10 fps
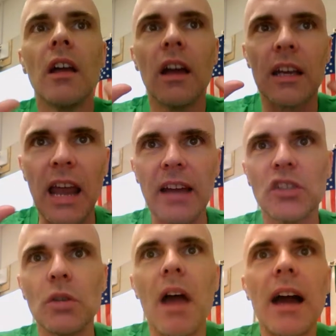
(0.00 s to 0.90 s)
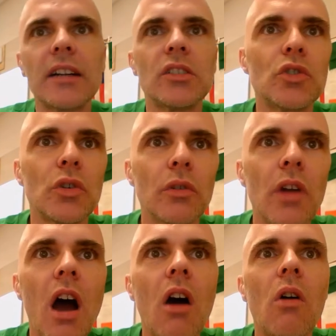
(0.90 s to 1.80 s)
connection back to
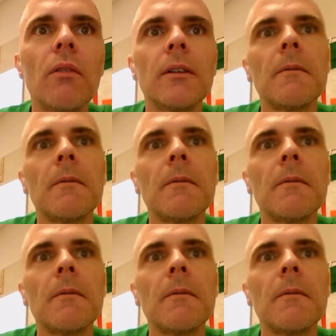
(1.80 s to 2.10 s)
Trudeau,